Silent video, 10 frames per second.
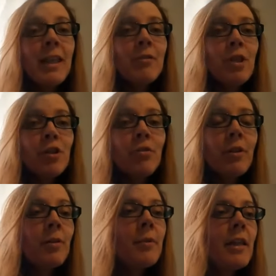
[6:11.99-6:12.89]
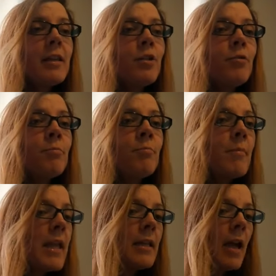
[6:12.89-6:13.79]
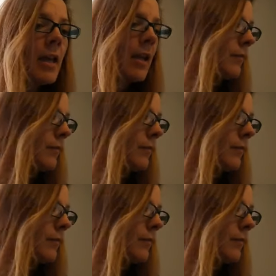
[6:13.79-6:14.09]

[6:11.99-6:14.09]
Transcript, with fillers: language arts curriculum that you may not